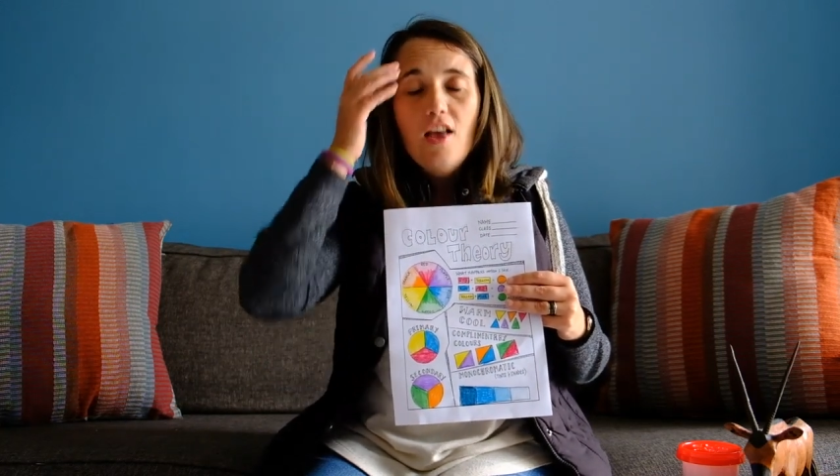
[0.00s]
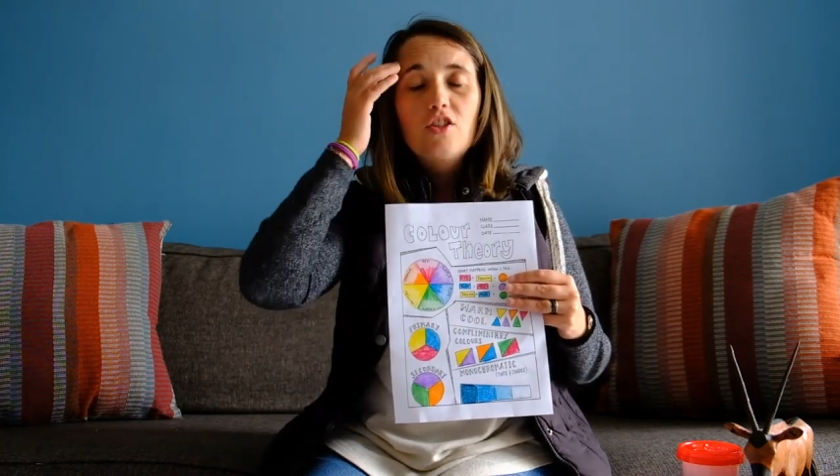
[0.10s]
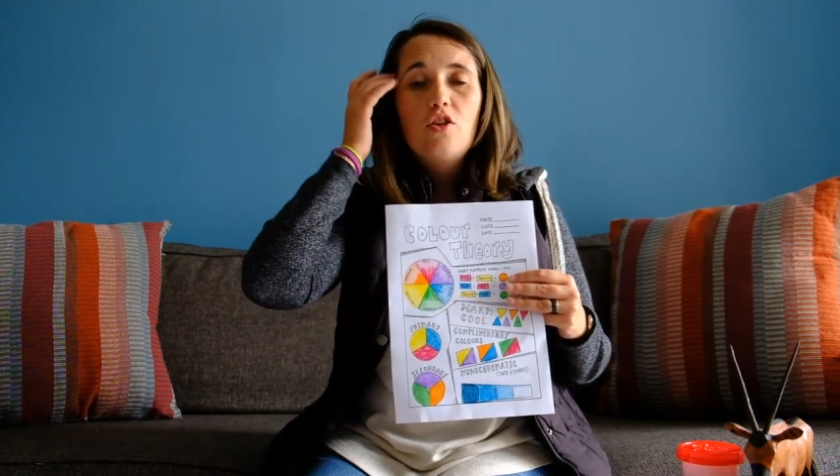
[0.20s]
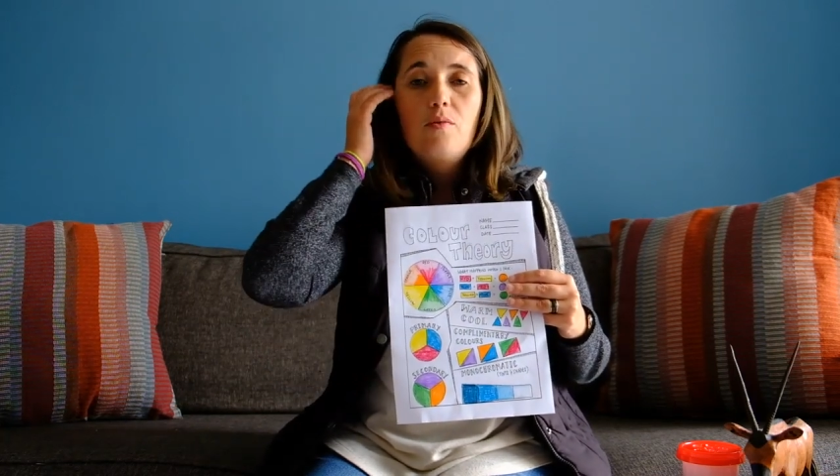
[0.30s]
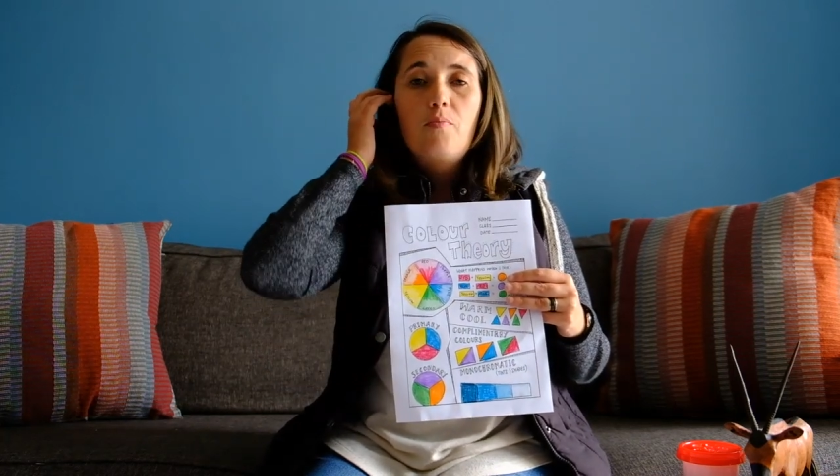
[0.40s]

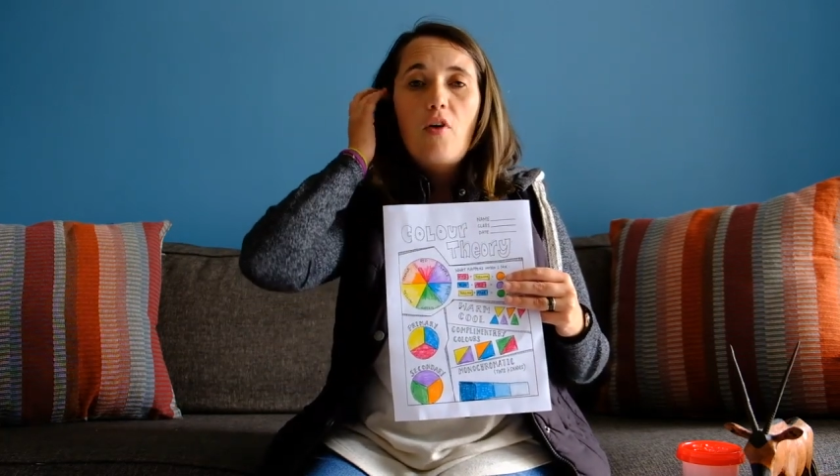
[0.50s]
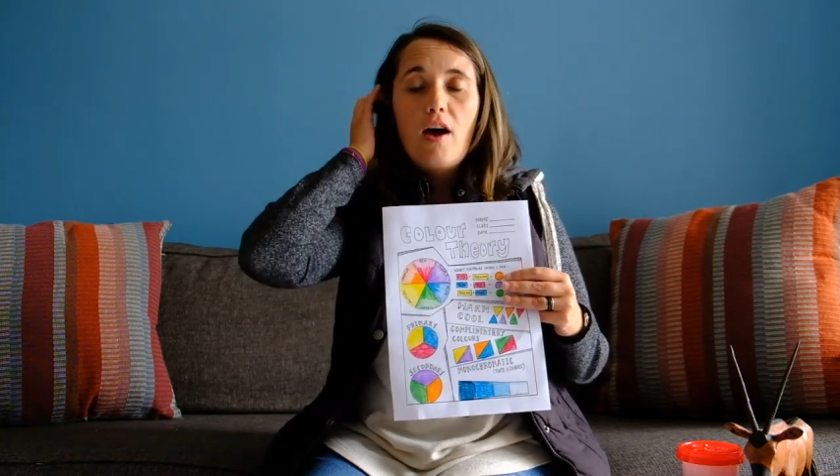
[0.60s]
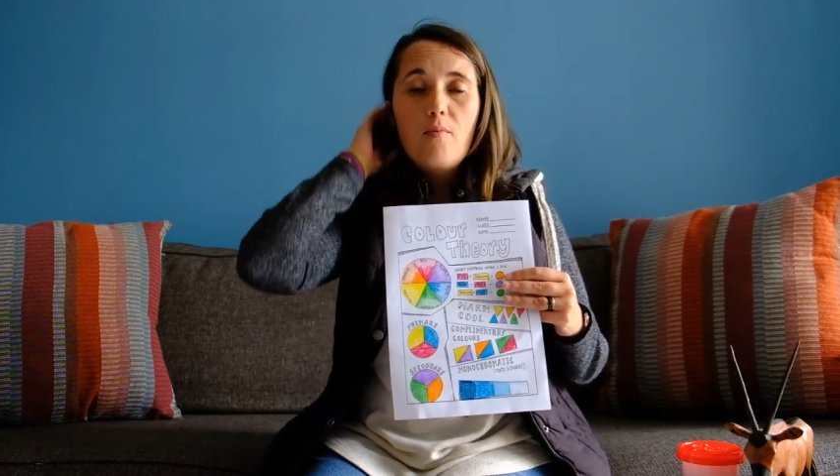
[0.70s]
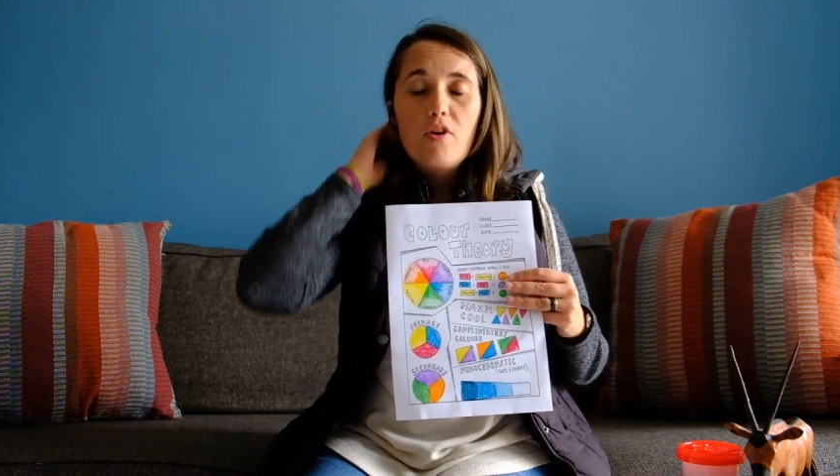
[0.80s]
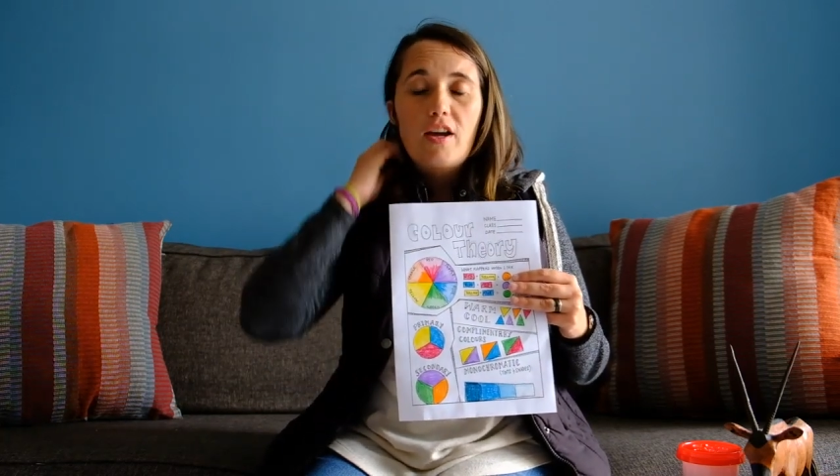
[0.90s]
So the
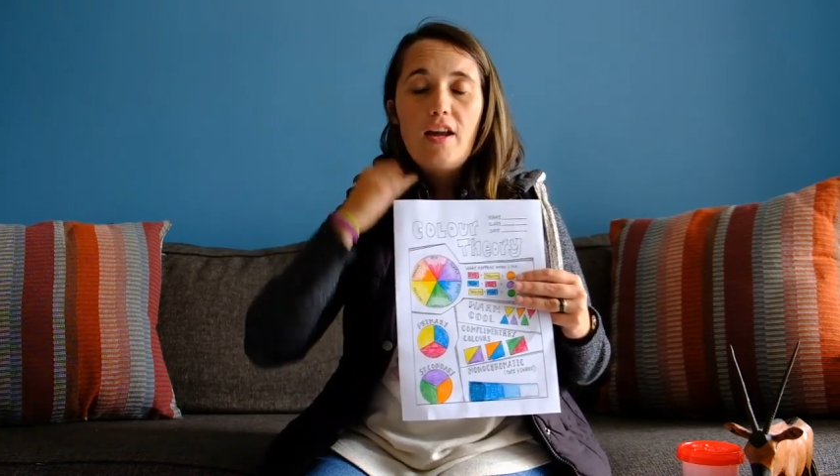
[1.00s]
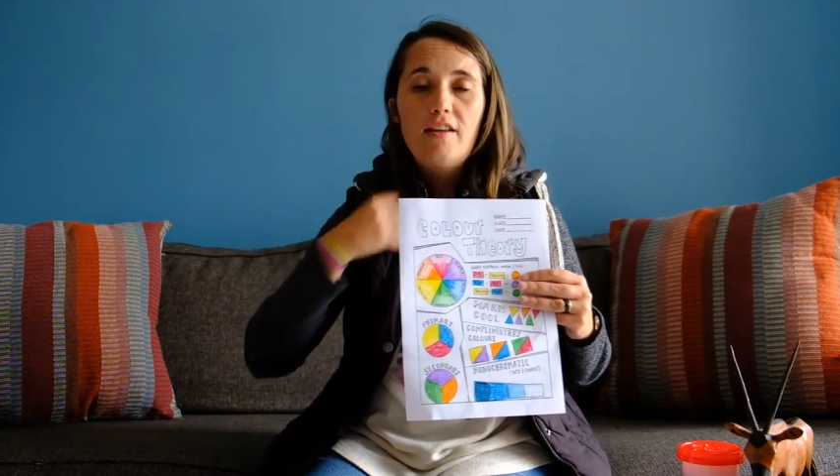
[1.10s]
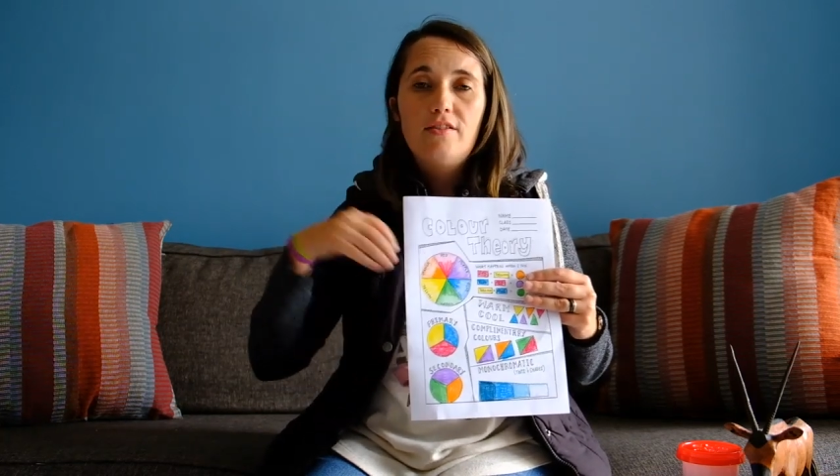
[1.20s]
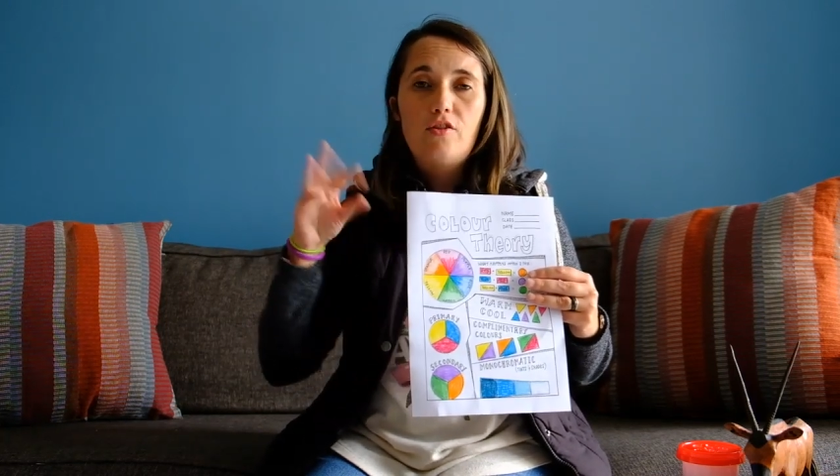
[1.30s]
primary colors,